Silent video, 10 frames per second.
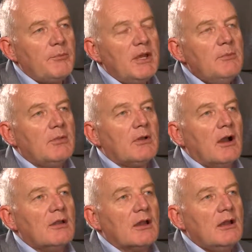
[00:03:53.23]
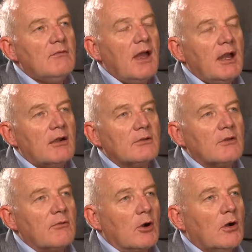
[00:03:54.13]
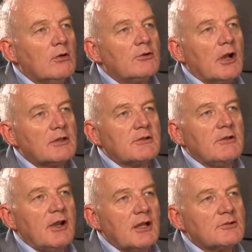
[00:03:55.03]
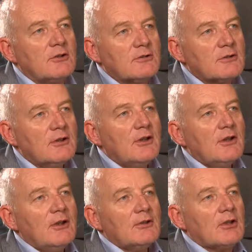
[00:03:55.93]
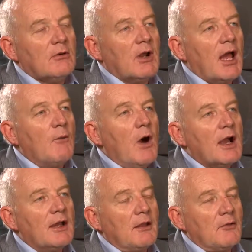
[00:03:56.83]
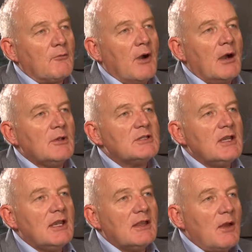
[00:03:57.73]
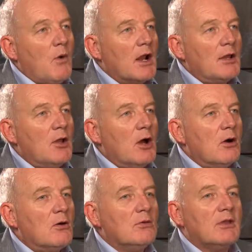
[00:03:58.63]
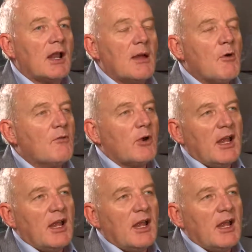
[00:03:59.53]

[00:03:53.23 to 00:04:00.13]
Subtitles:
people are the conveyors of their own trust credentials. So when I walk into the pharmacy and they want to know that I'm over